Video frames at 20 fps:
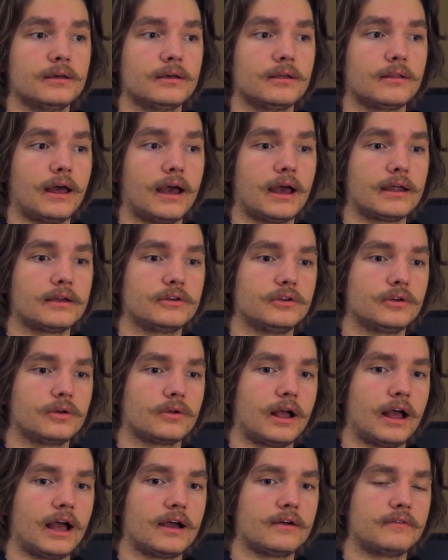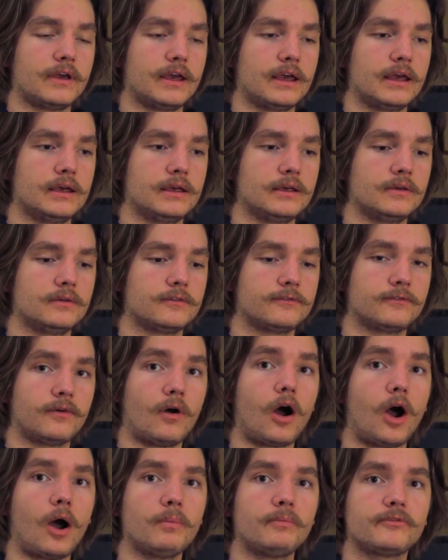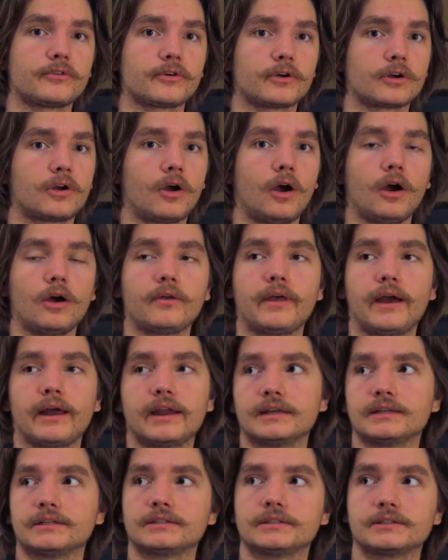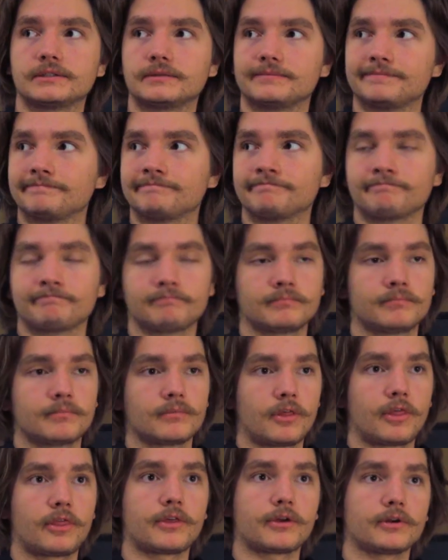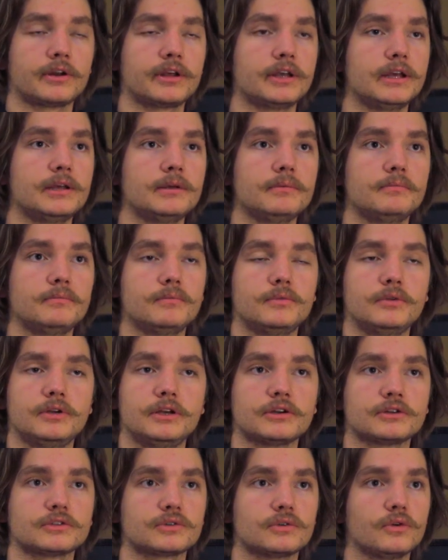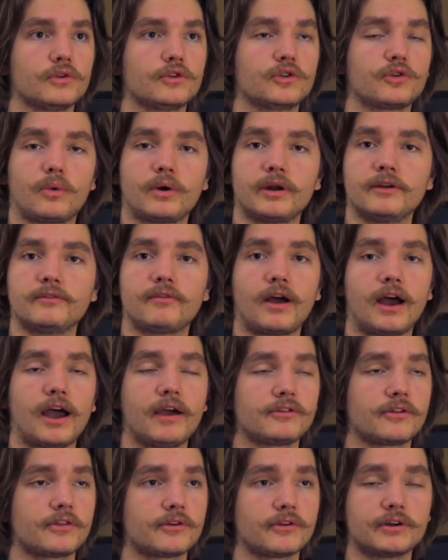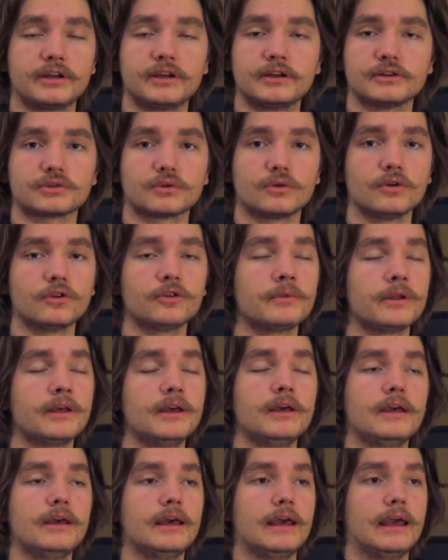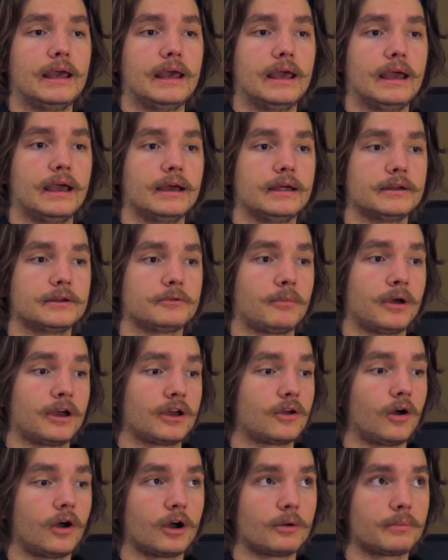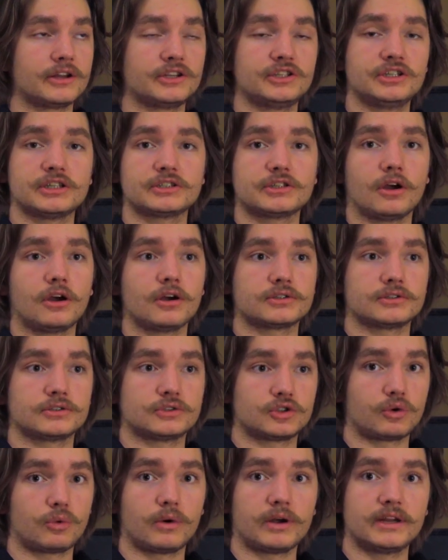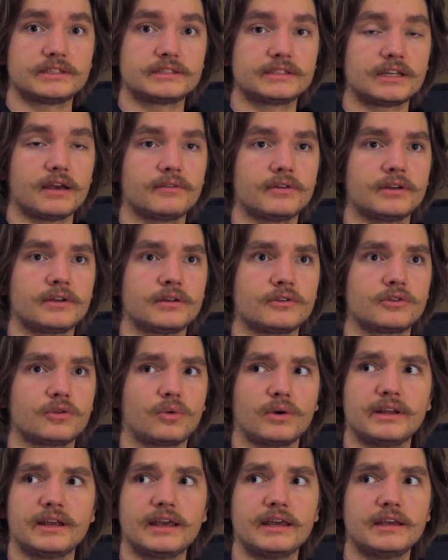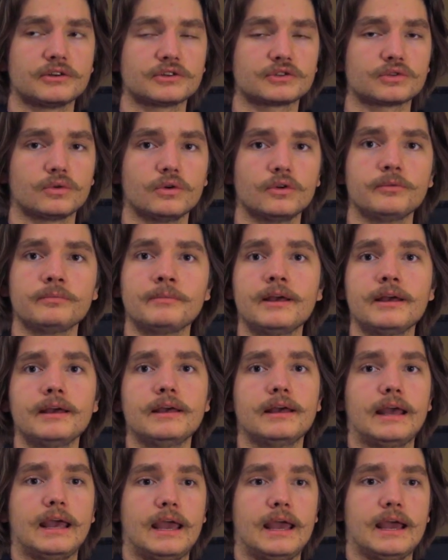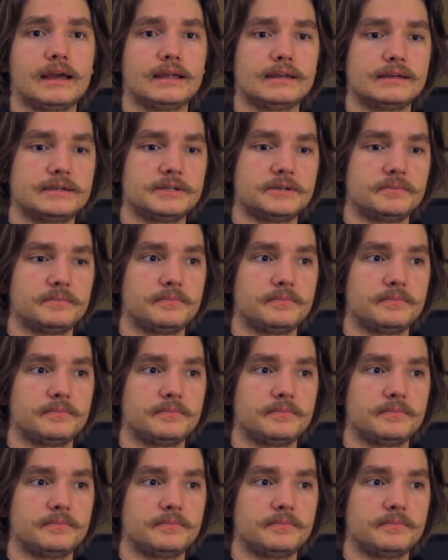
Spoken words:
that you'll have a fob for a car that is 30 years old, 25 to 30 years old, and my car, my GSR, is 27, 28 years old, and